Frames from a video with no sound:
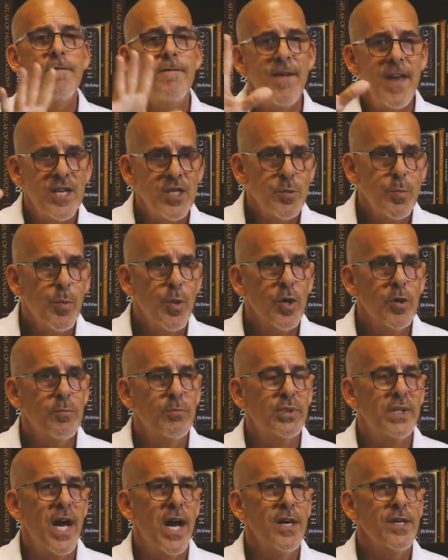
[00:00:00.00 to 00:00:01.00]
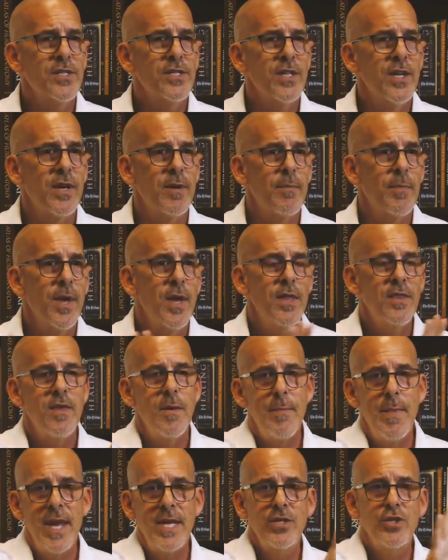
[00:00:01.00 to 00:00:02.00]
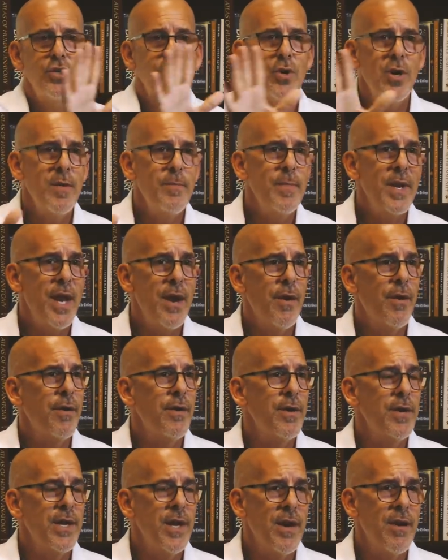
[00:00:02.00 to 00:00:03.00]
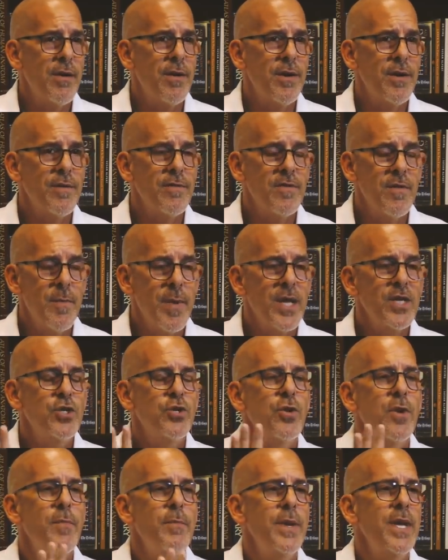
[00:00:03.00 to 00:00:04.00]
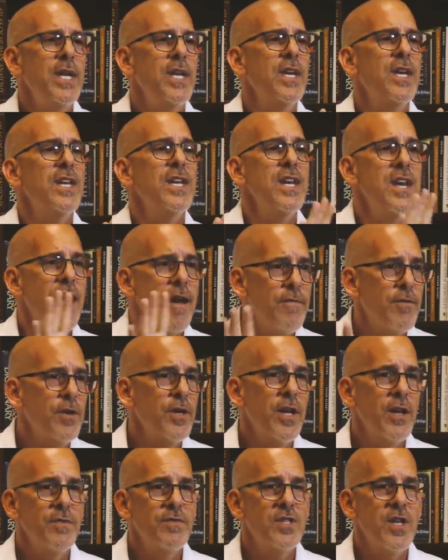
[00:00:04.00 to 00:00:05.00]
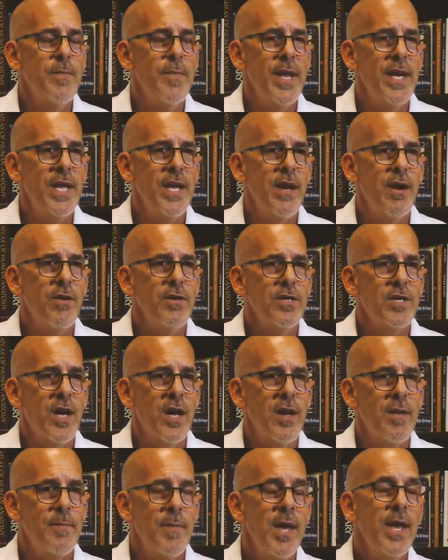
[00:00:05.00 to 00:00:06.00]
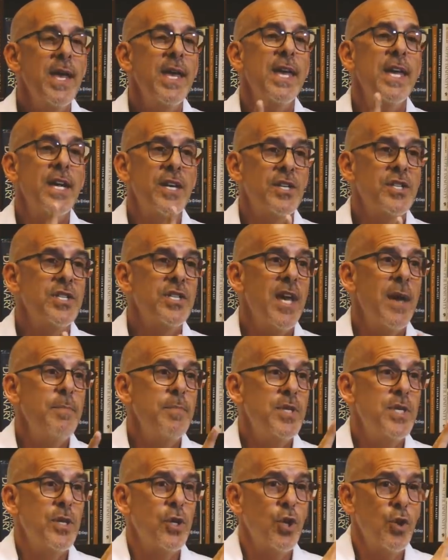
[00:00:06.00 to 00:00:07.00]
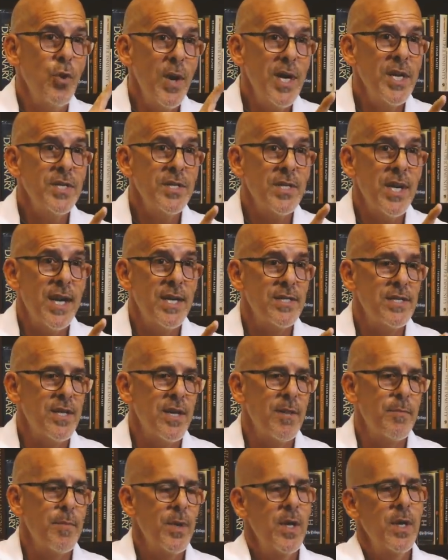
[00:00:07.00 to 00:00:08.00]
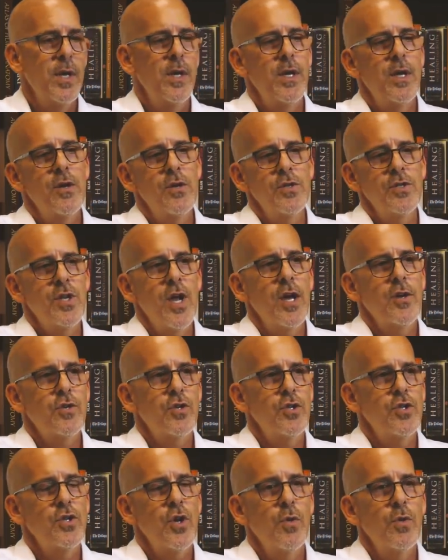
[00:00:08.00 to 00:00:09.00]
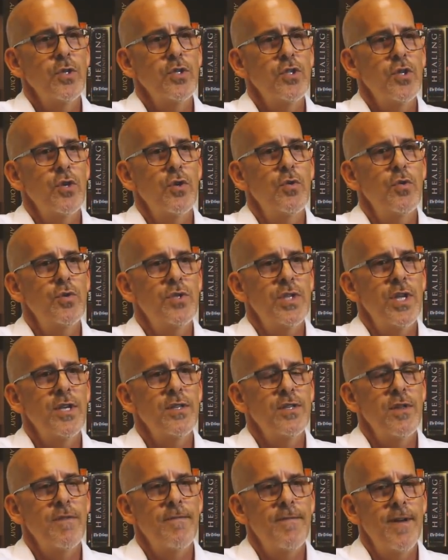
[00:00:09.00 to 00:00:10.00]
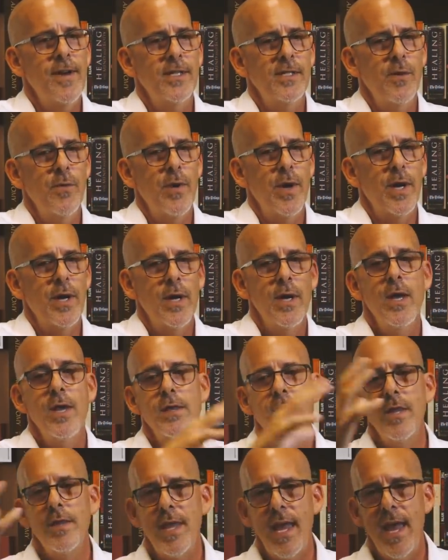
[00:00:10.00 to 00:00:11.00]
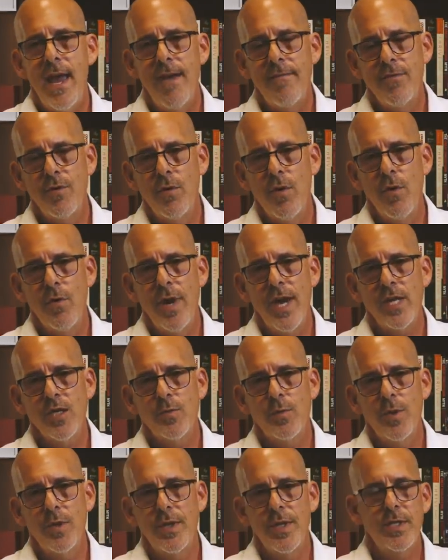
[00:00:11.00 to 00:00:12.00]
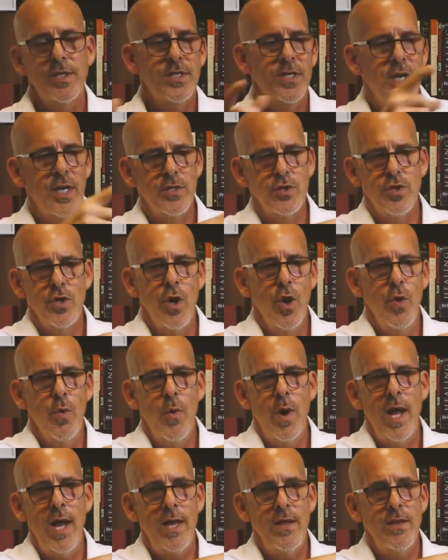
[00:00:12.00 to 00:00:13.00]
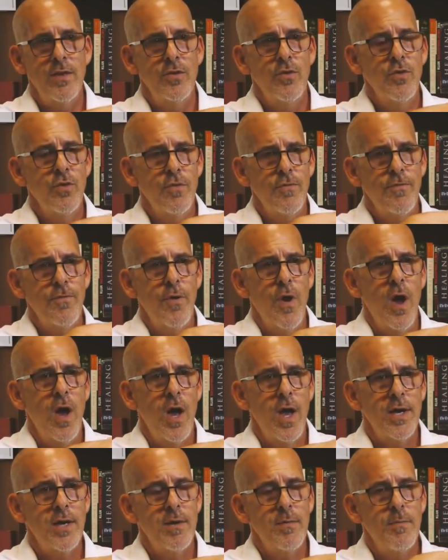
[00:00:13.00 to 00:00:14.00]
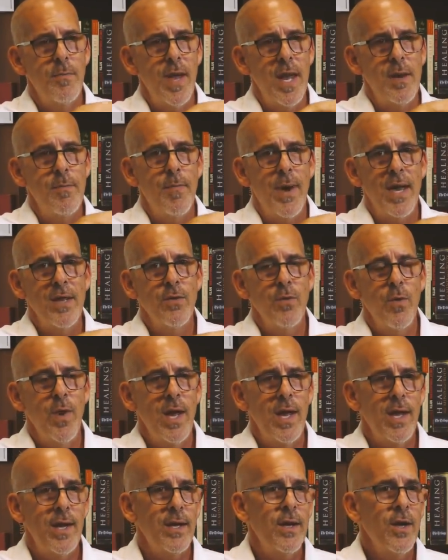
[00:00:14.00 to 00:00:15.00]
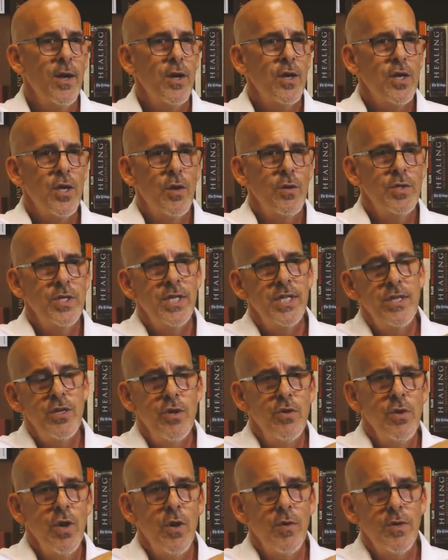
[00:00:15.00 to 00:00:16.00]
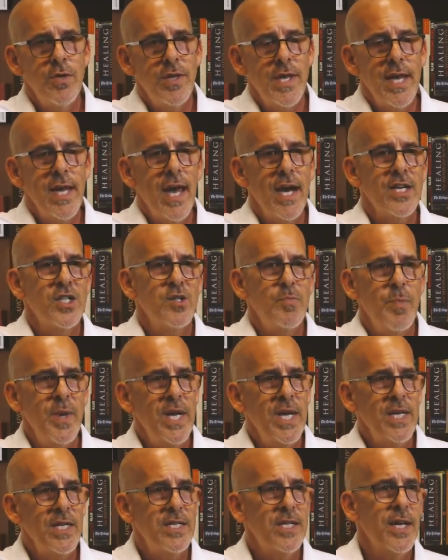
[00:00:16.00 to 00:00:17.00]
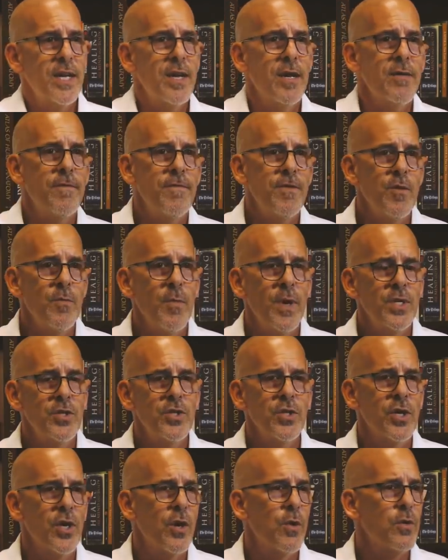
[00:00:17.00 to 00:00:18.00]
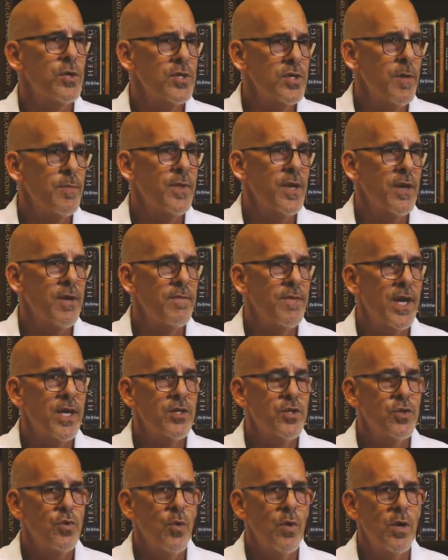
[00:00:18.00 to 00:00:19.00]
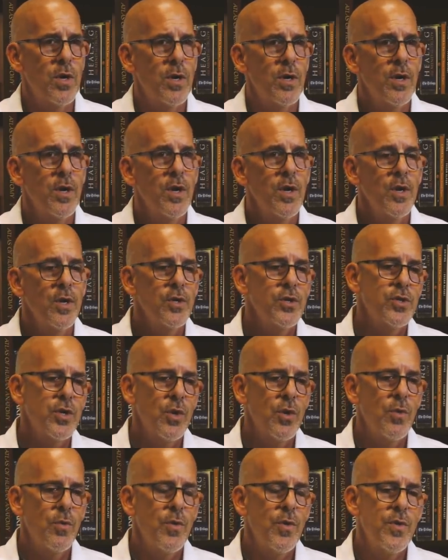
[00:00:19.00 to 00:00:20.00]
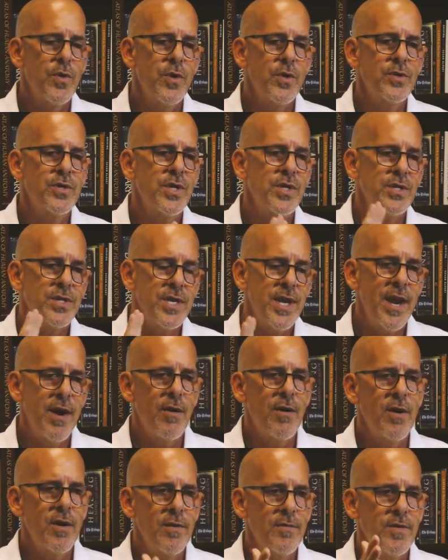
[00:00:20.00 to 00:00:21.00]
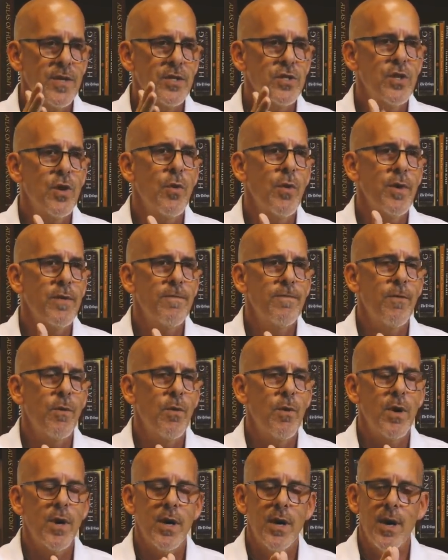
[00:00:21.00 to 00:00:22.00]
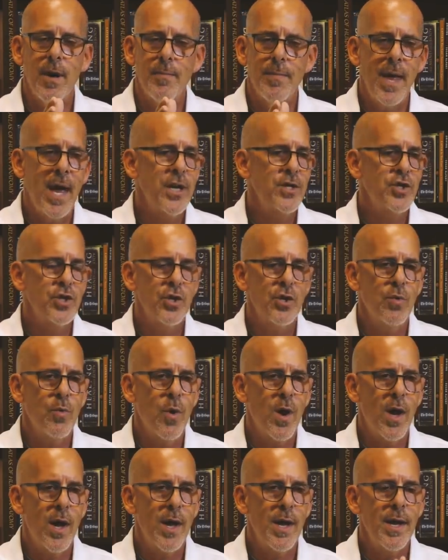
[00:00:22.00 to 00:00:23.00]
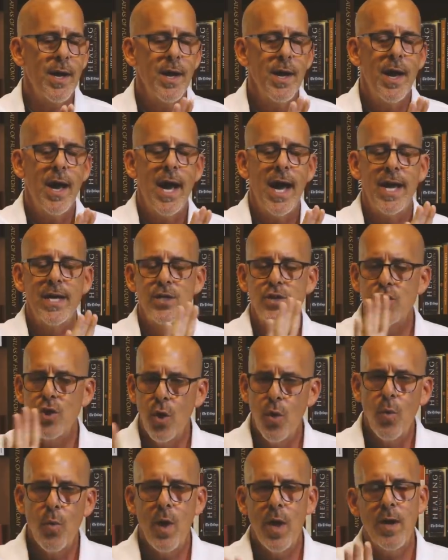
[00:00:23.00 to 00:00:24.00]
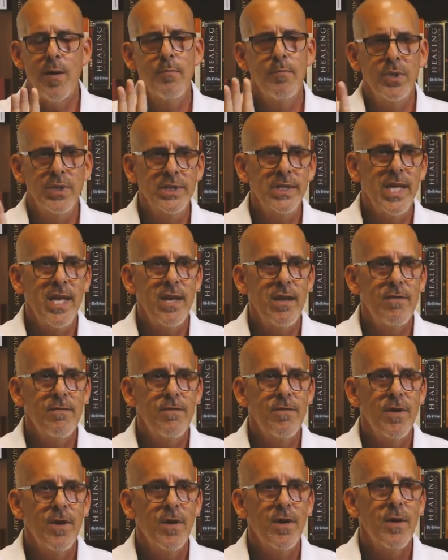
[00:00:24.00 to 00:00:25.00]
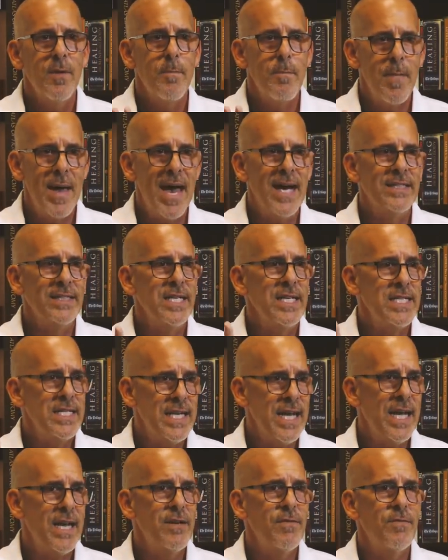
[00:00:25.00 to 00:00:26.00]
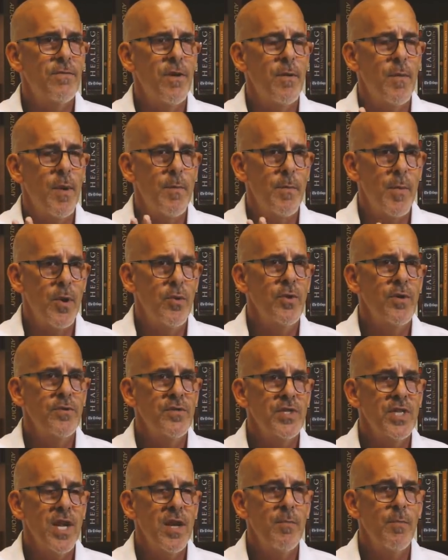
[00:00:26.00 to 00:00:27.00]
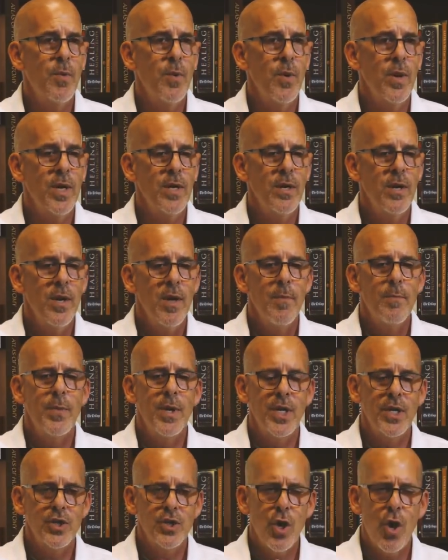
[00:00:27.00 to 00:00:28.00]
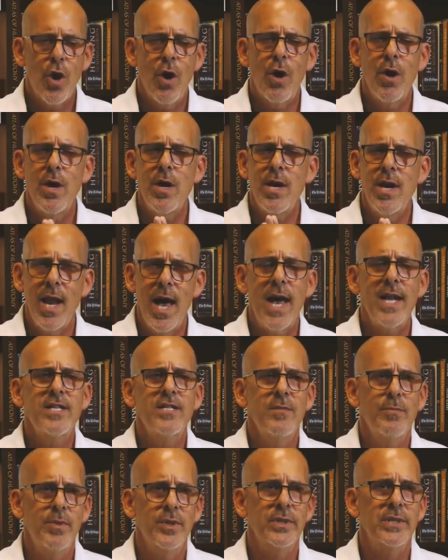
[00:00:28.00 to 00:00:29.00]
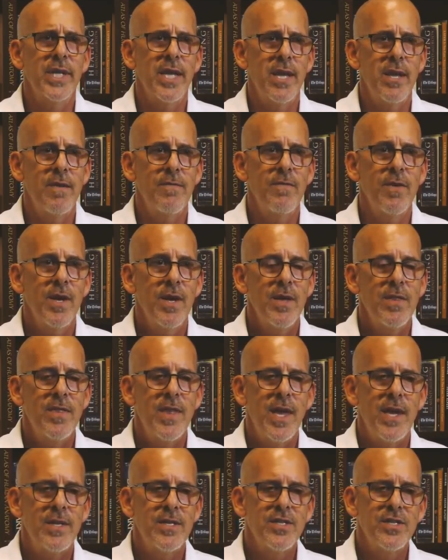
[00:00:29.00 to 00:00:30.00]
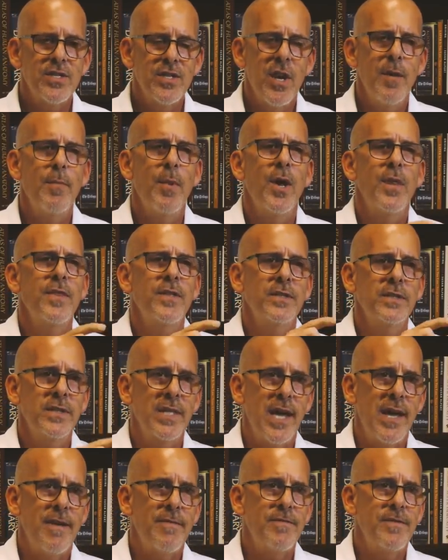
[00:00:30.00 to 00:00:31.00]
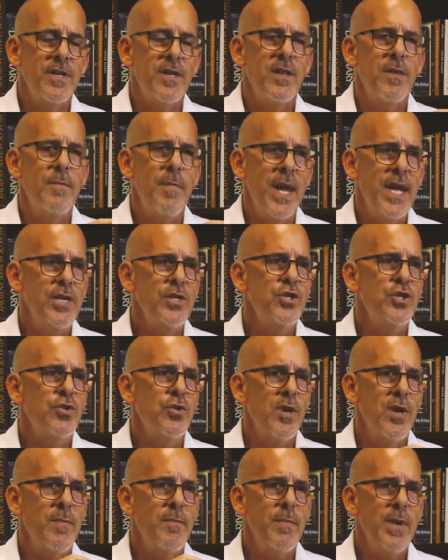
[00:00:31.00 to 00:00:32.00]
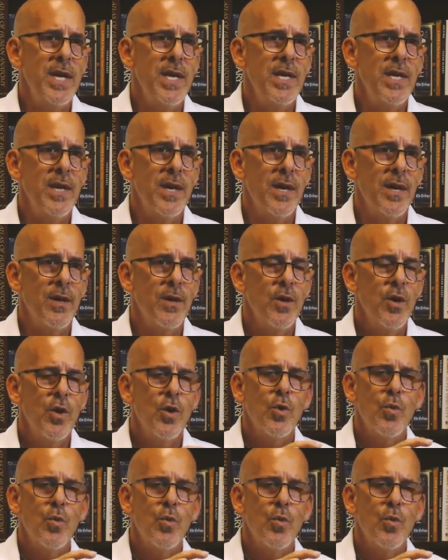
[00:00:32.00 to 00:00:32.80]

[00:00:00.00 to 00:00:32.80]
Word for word: Facebook blocks them. The mainstream narr narrative, the mainstream media never gives them any airtime except to criticize them. Here's Dr. So and so who says the following. Then they have their own expert that says, no way, they're, they're fraud. And, and by the way, you know, did you know that they got a speeding ticket a few months ago or something of that sort? So there's this narrative that's going forward, and I'm not sure why. I don't want to believe malintent from a motive standpoint, but it's hard not to believe that some on the left in the mainstream media